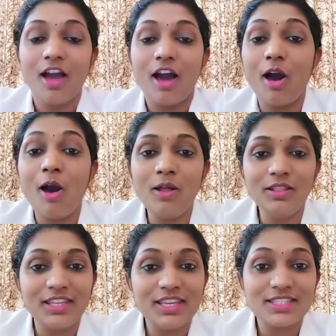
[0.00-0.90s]
All
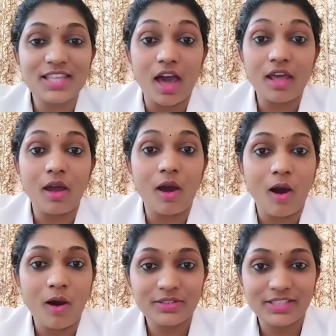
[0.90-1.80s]
these are
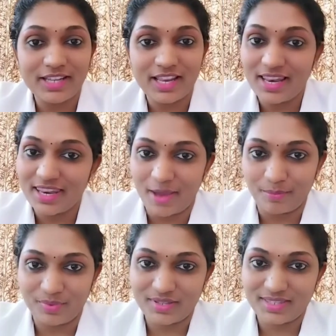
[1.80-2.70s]
ordinal
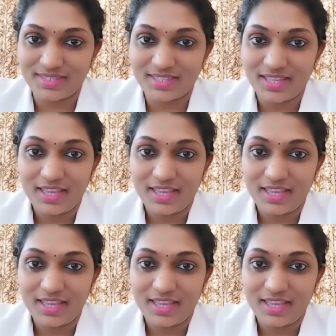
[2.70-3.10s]
numbers.